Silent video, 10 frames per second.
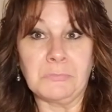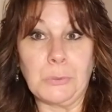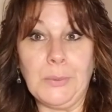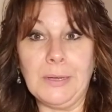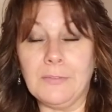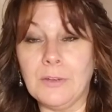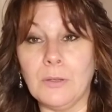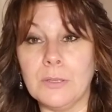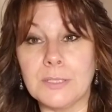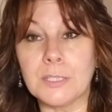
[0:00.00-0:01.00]
We don't even know
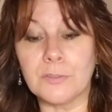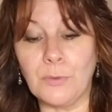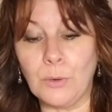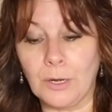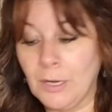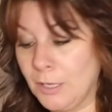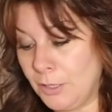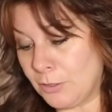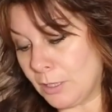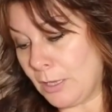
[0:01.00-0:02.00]
who this is for.
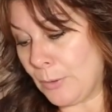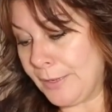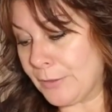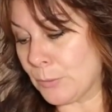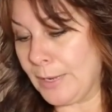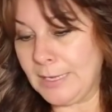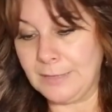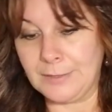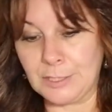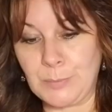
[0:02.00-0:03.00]
You could go either way
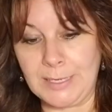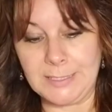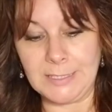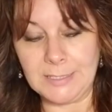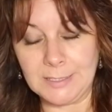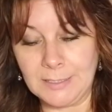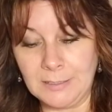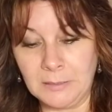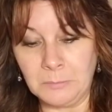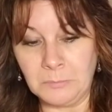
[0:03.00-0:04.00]
in this, Pisces.
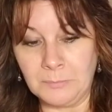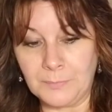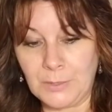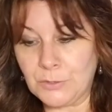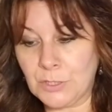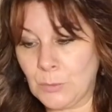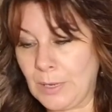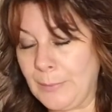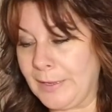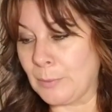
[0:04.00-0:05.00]
There's no
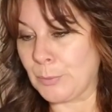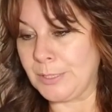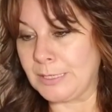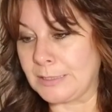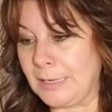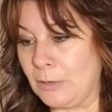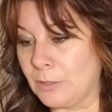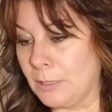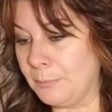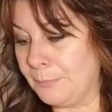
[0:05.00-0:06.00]
way we can predict an
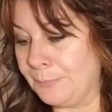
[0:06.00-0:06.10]
outcome.